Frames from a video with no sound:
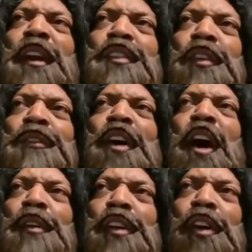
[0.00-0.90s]
find, you see,
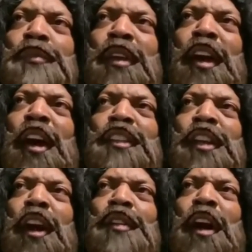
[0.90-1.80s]
if you put out,
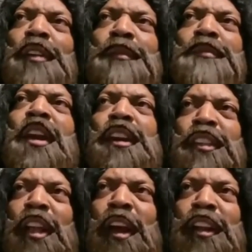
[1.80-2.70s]
if you put out a
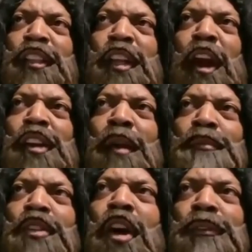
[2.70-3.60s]
pin or
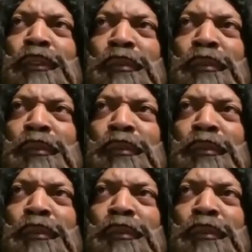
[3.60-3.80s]
show people